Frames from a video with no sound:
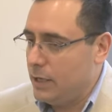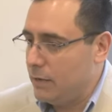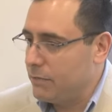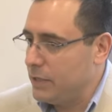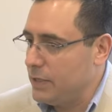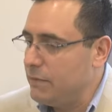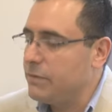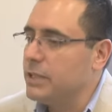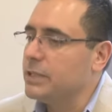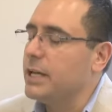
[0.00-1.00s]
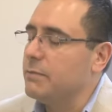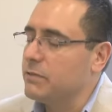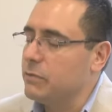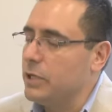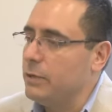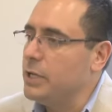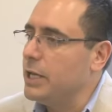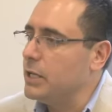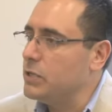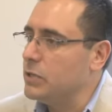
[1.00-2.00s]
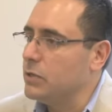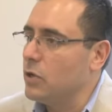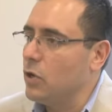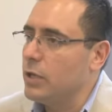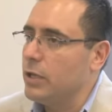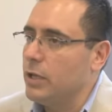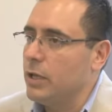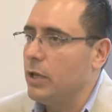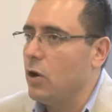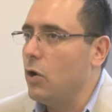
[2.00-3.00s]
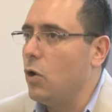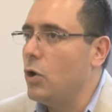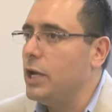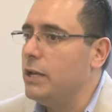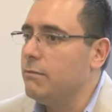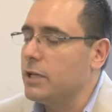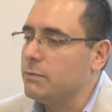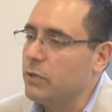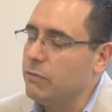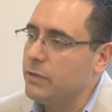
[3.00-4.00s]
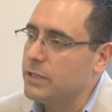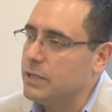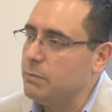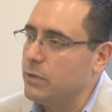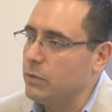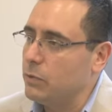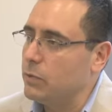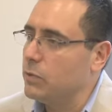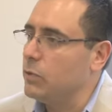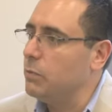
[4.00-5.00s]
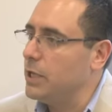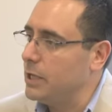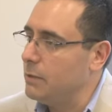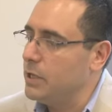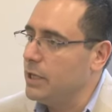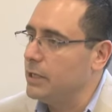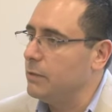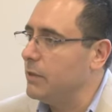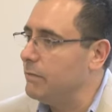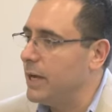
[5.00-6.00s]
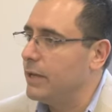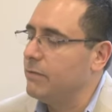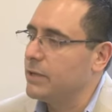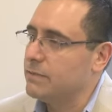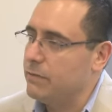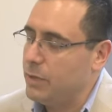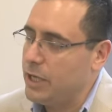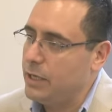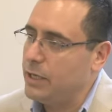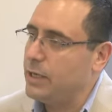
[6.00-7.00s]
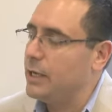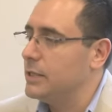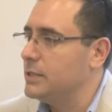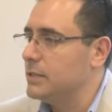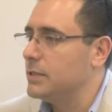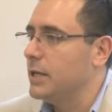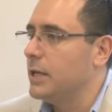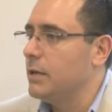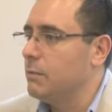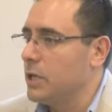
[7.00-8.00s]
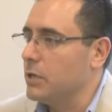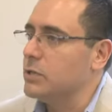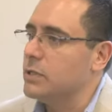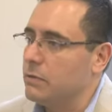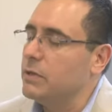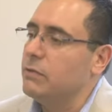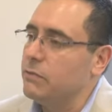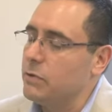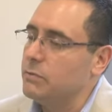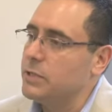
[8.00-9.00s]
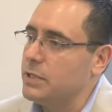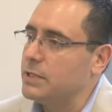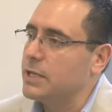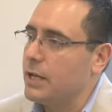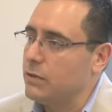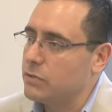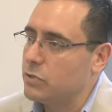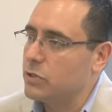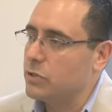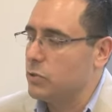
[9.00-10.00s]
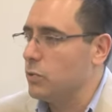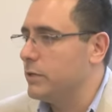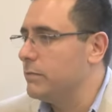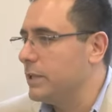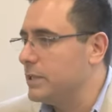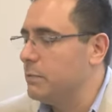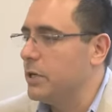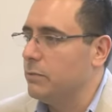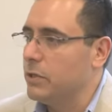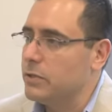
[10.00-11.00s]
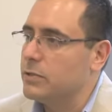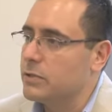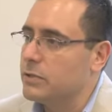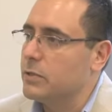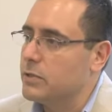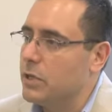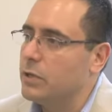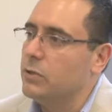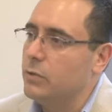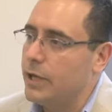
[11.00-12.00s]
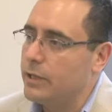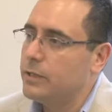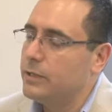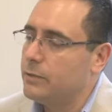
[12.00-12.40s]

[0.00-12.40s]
after different attempts for elimination, only Plasmodium falciparum could be eliminated, but vivax remained there, and this is because it forms these kind of structures, whereas falciparum does not do that.